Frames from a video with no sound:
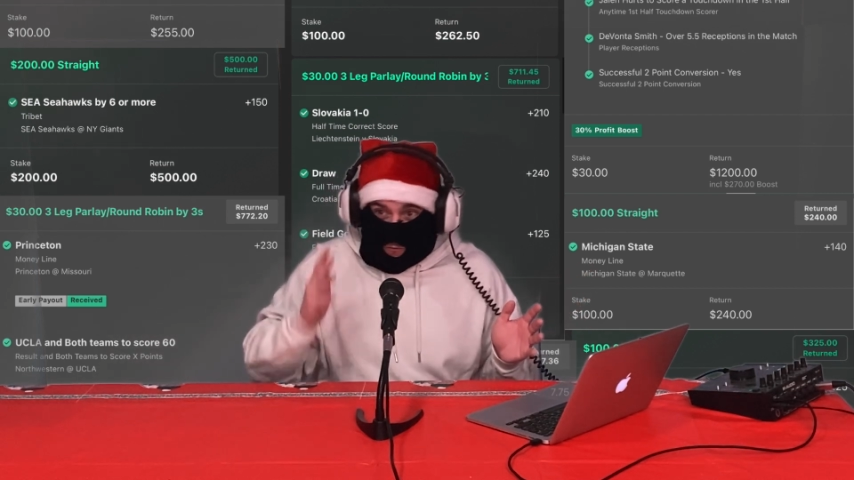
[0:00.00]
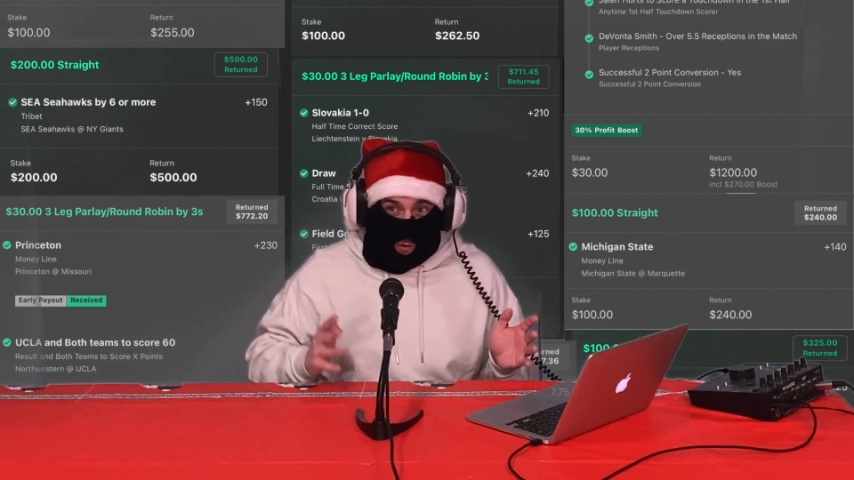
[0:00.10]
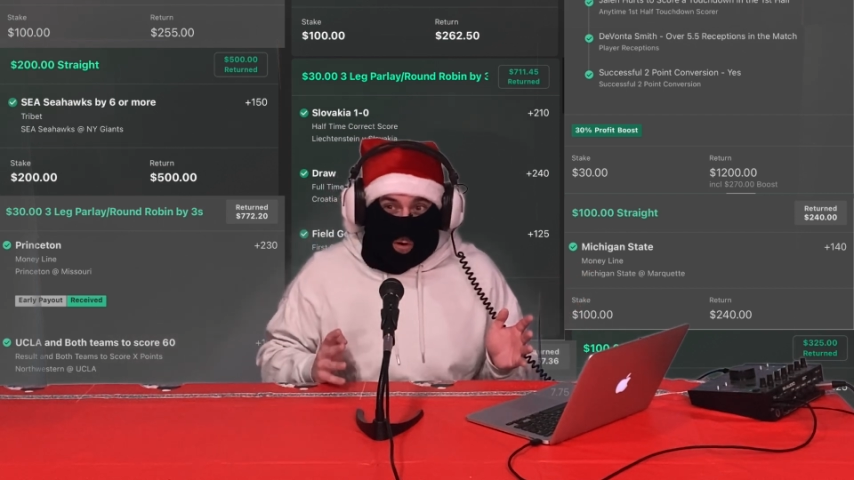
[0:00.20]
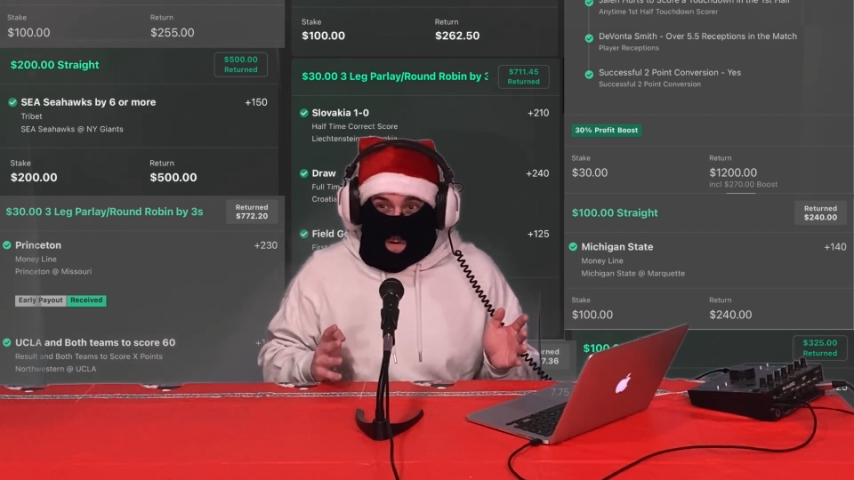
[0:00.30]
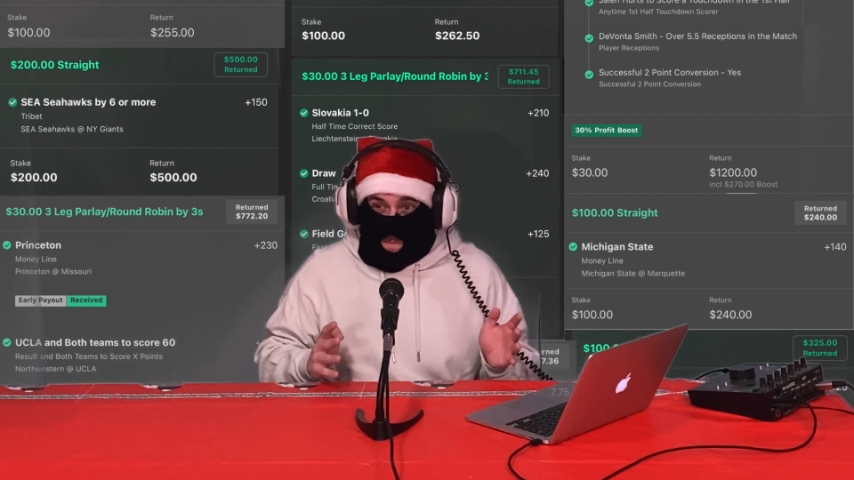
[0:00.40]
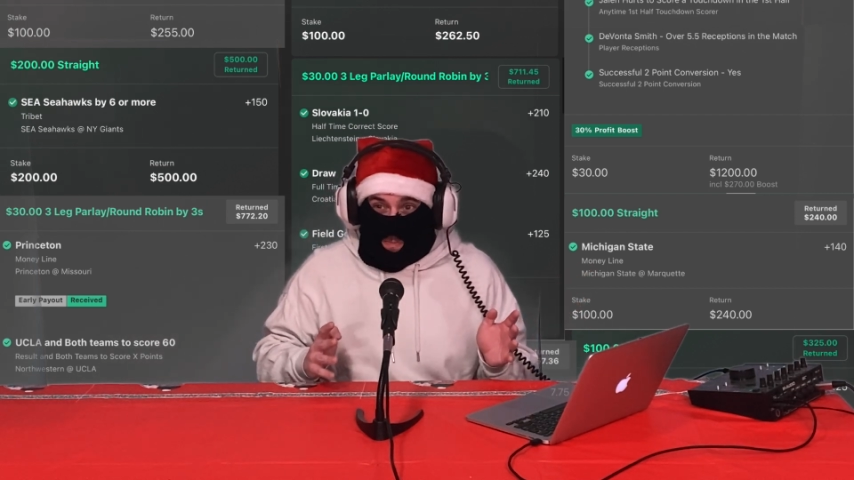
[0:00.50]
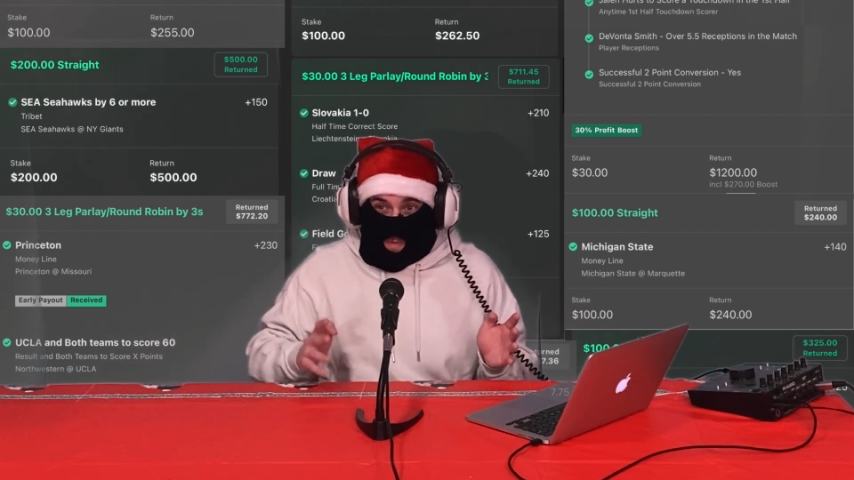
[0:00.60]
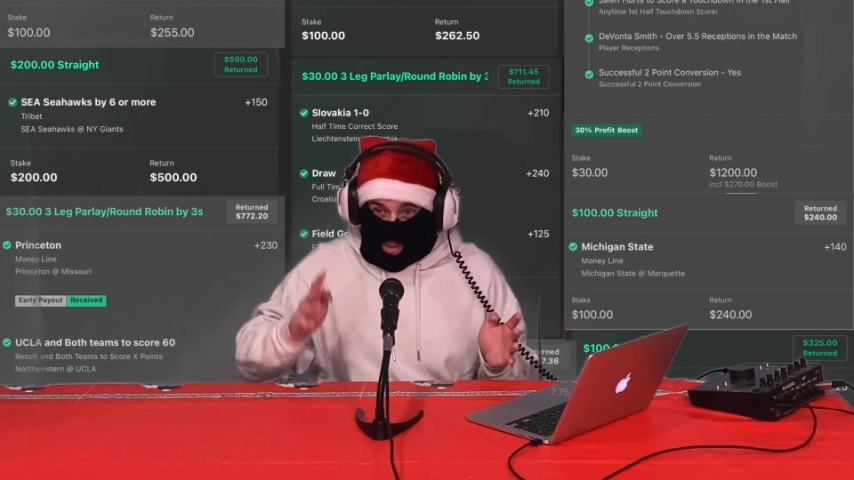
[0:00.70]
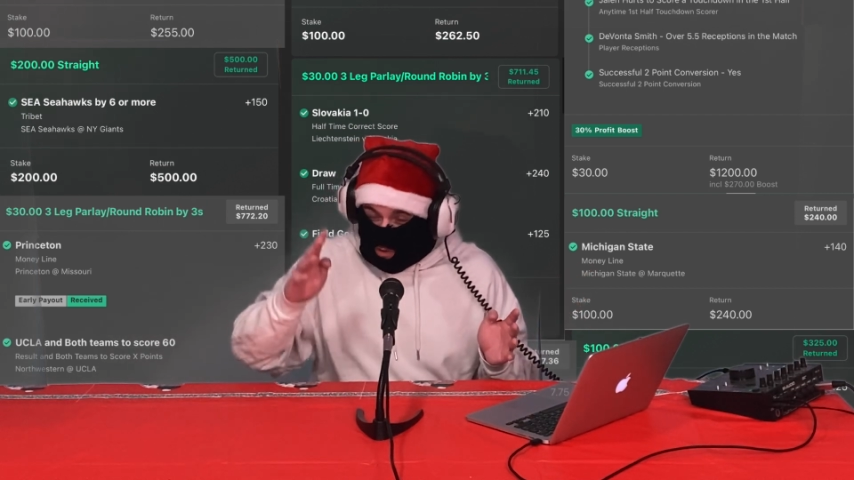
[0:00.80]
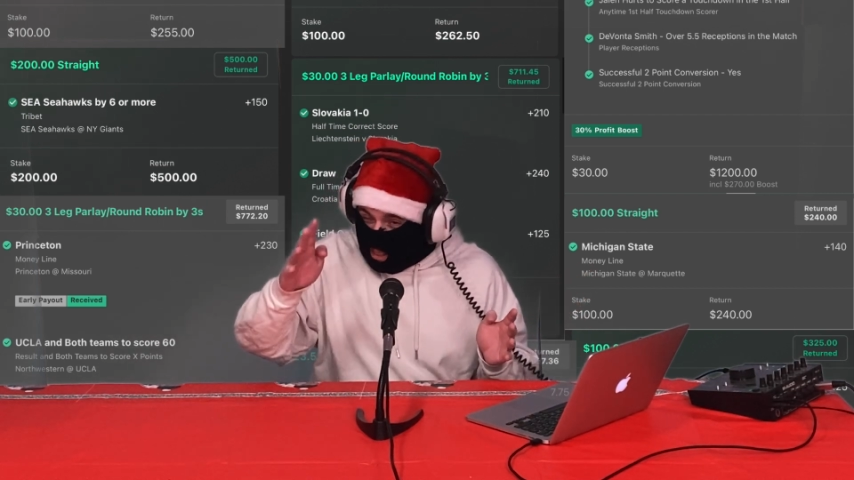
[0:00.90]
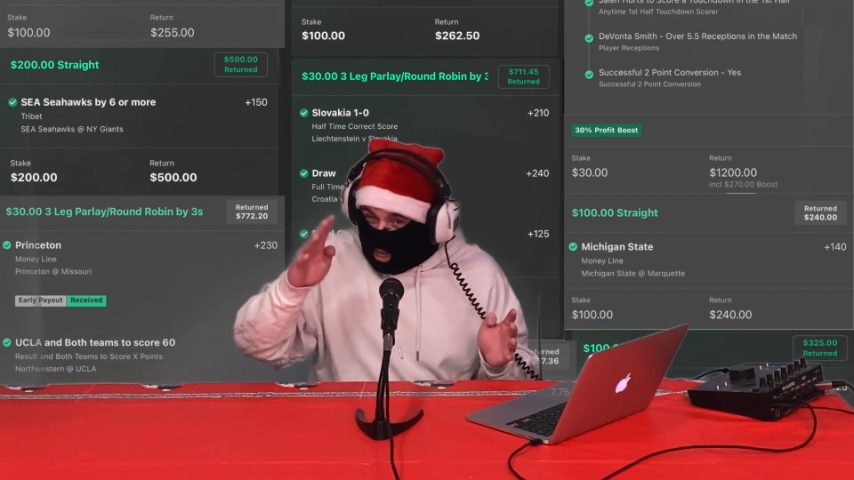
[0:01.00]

games straight,